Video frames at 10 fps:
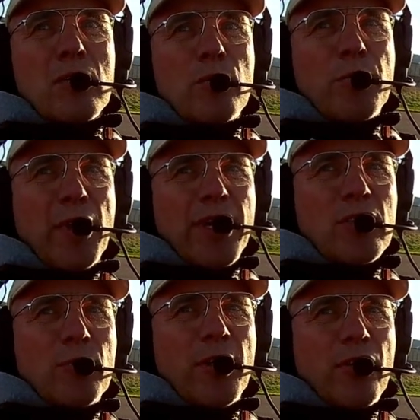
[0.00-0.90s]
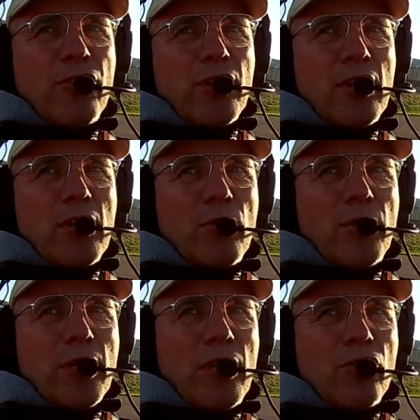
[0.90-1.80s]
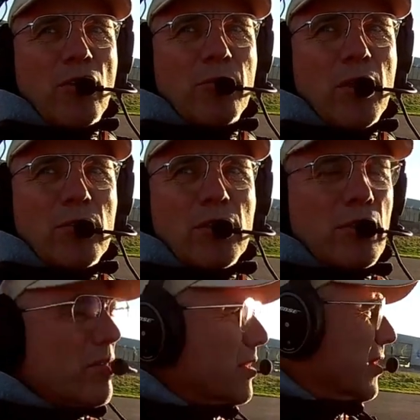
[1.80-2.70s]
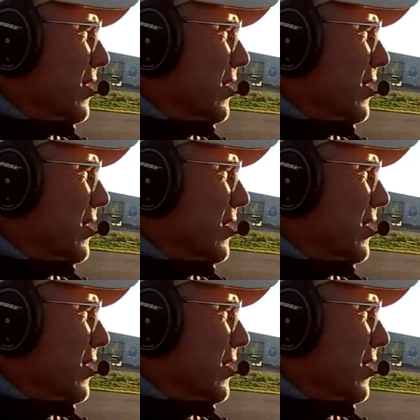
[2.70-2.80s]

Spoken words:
People next to me are still working, so I'm going to